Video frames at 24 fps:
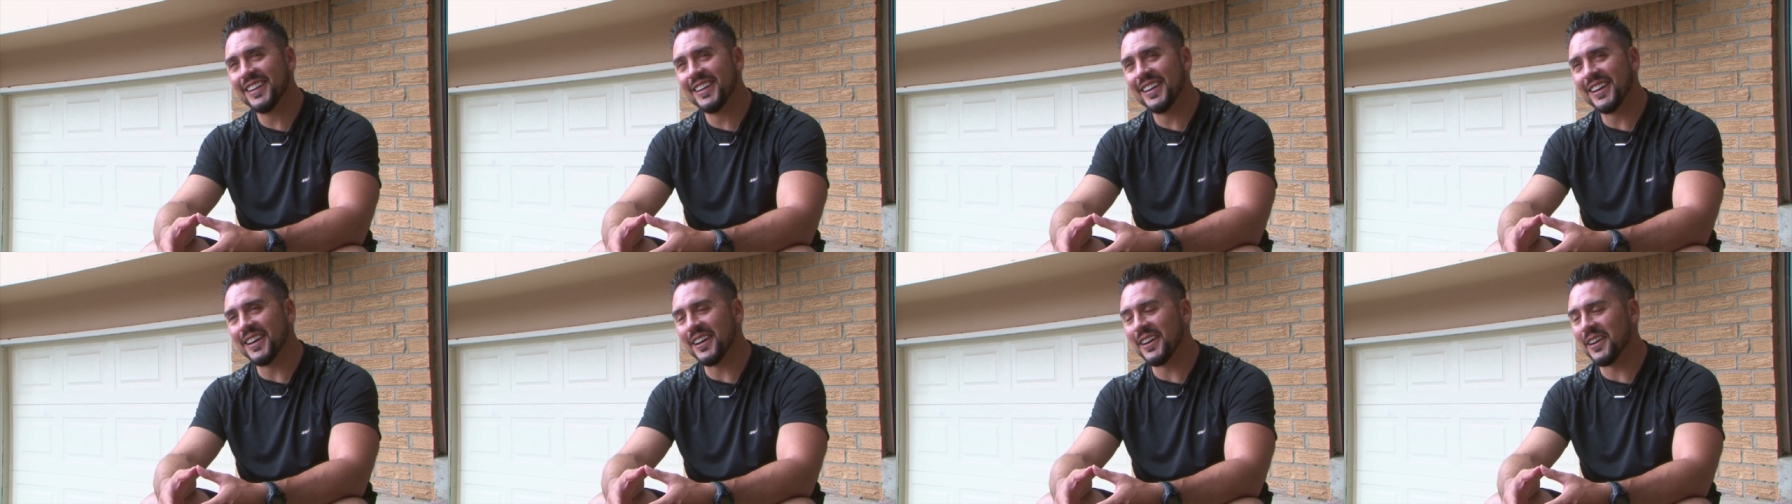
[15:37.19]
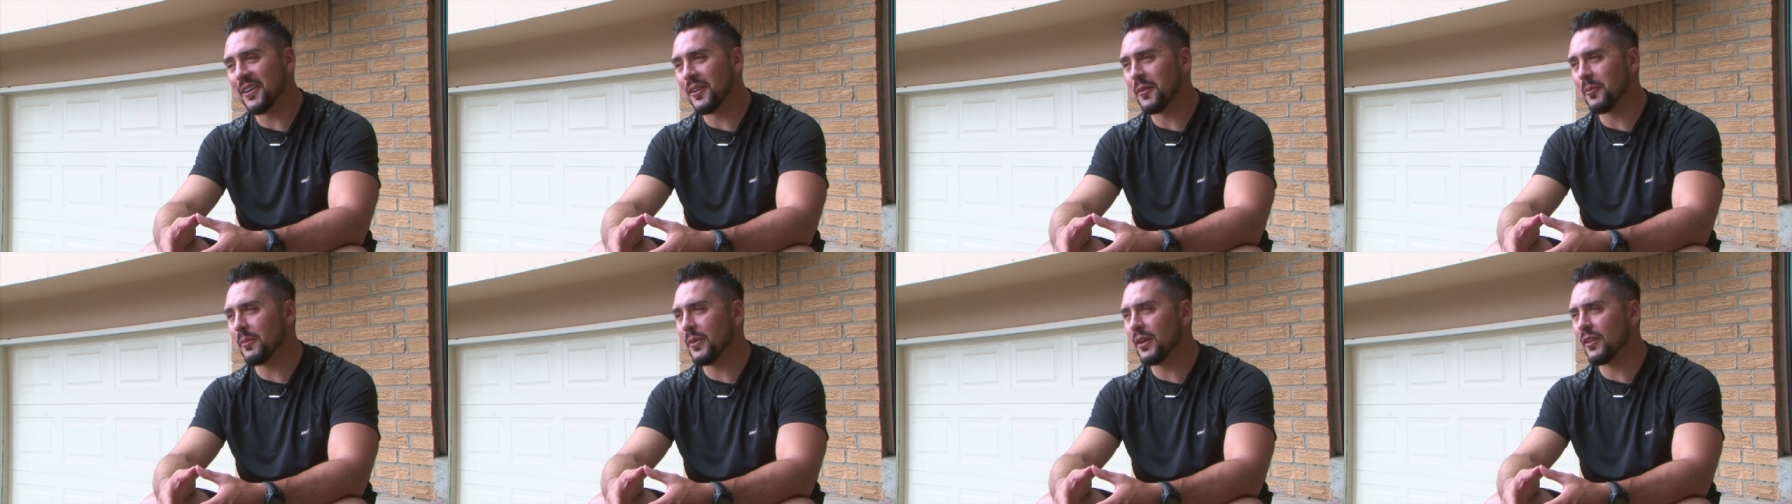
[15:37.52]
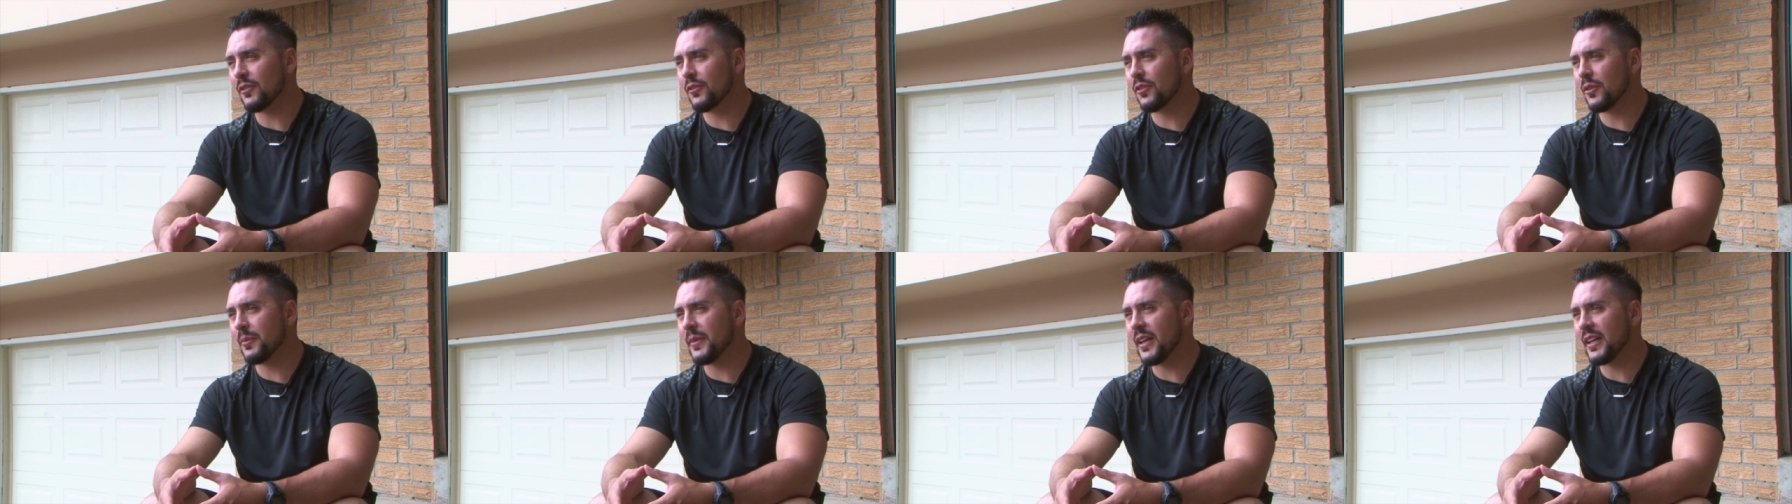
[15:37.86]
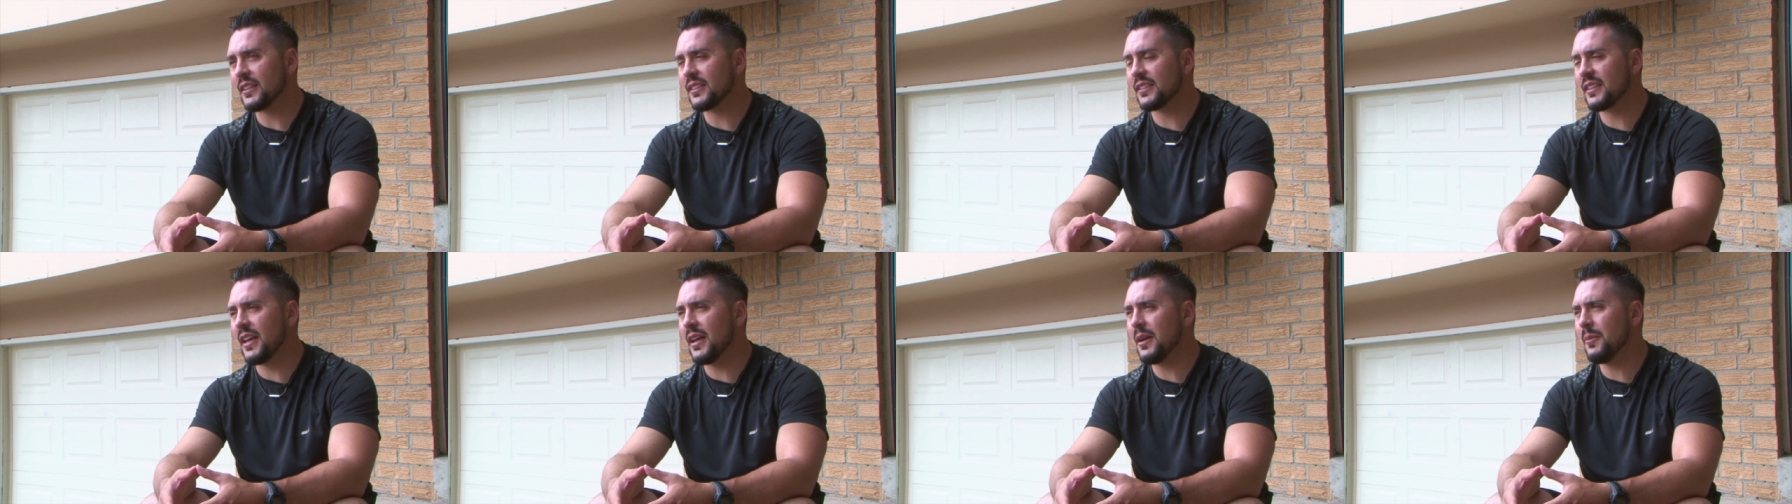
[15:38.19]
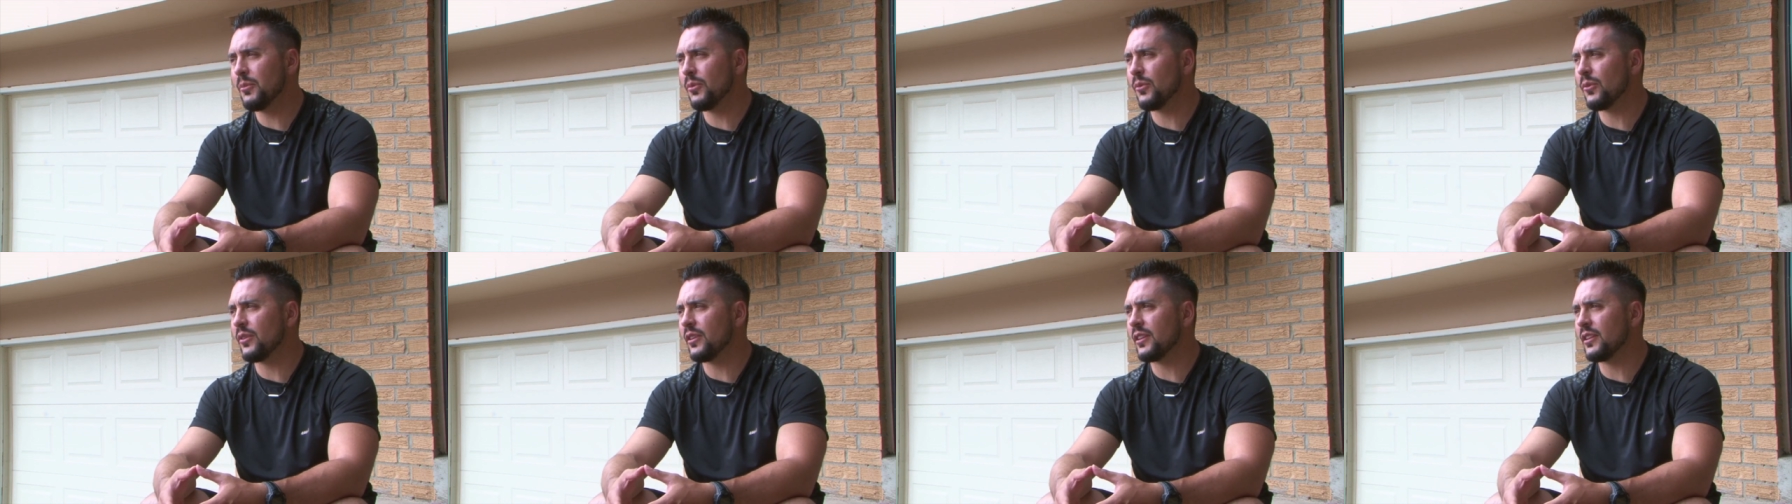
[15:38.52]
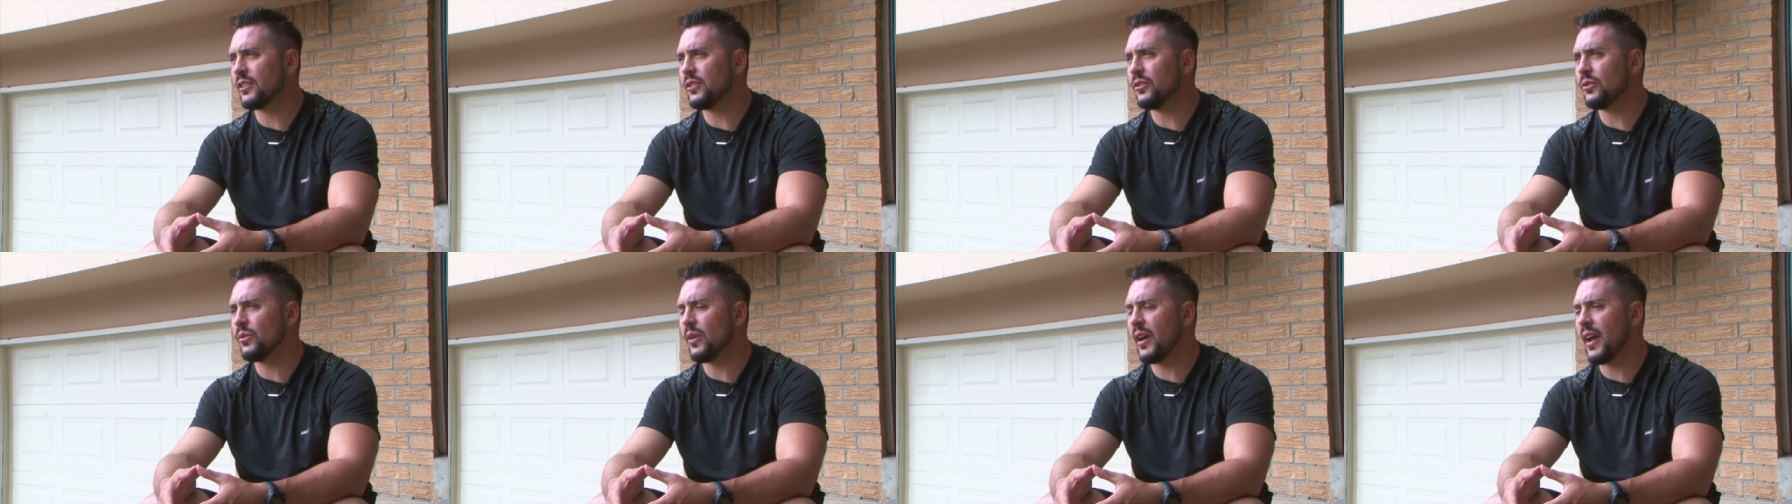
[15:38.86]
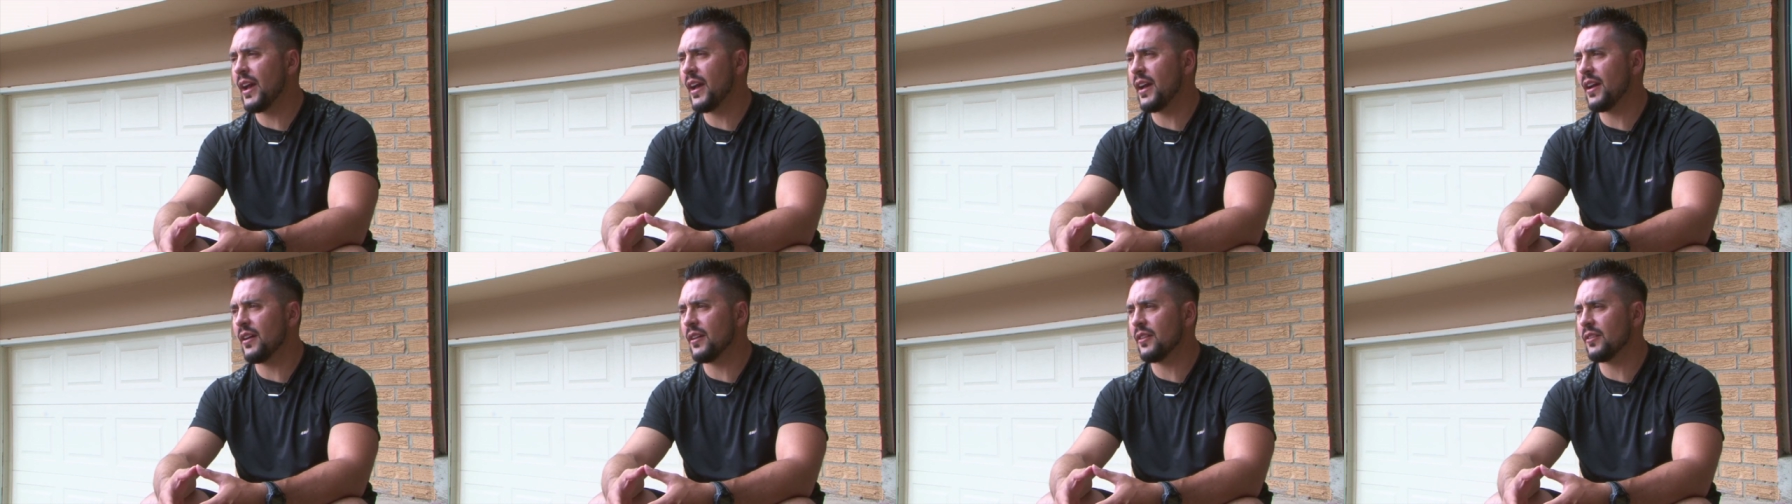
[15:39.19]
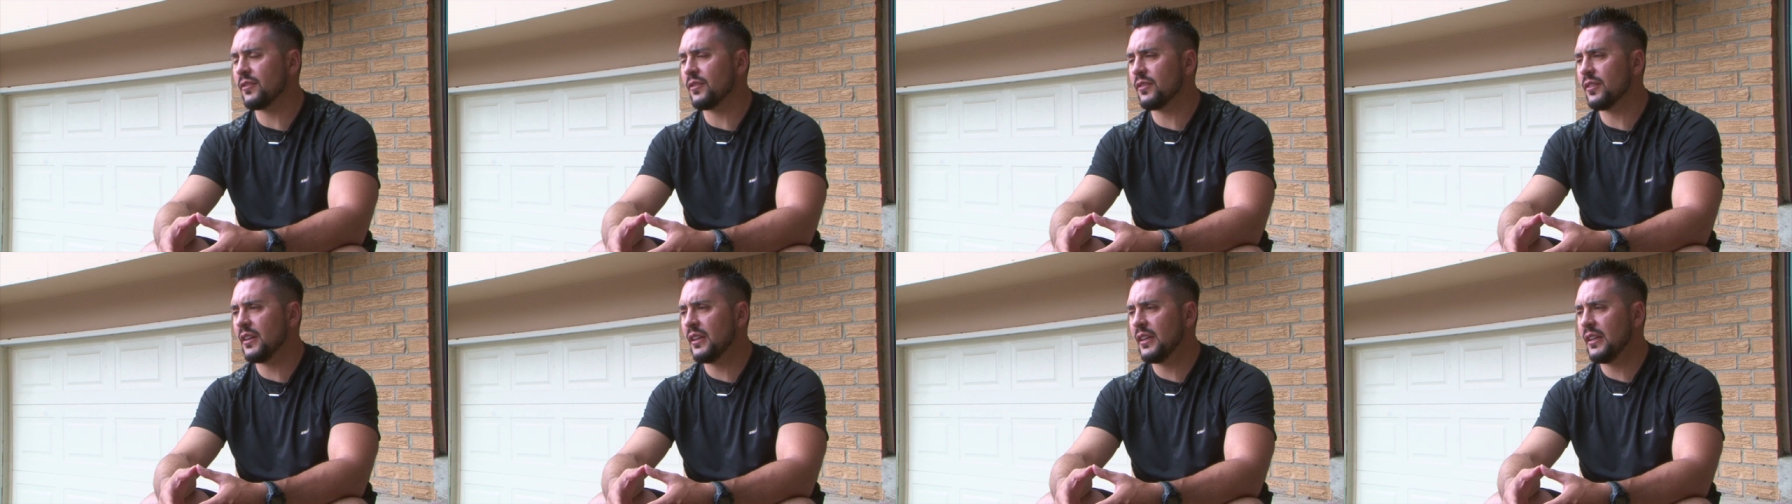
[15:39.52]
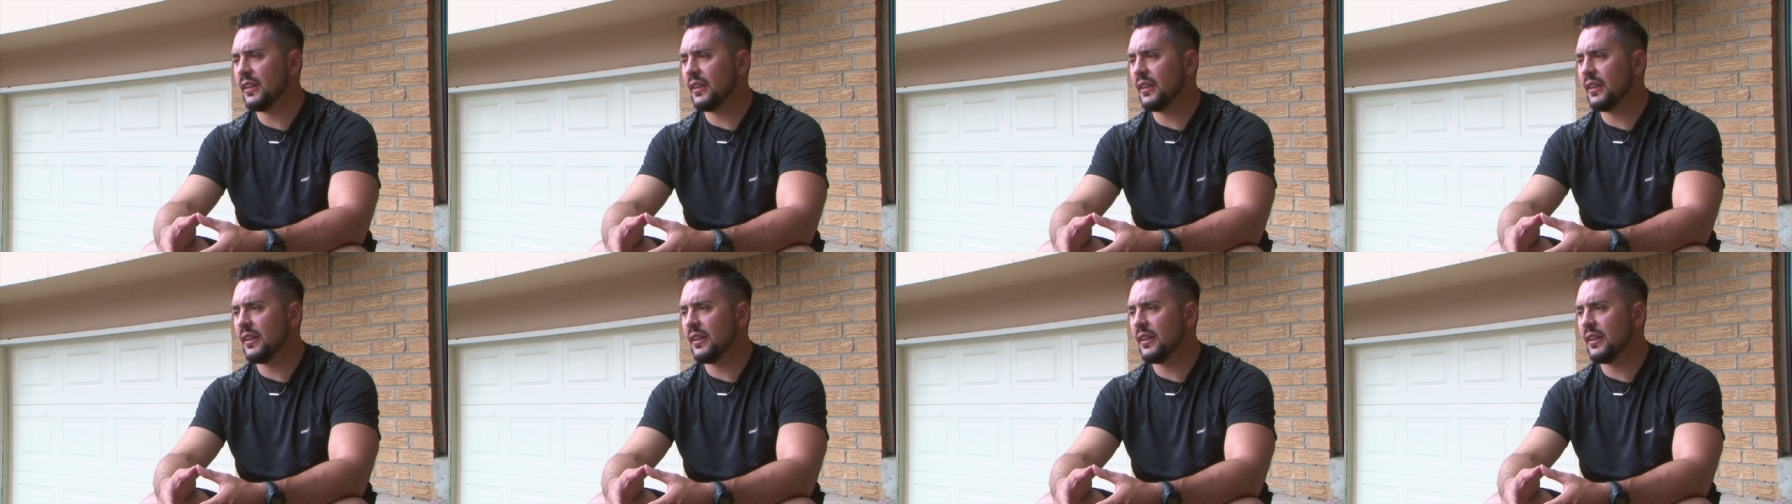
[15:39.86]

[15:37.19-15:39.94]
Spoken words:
But from that standpoint, you have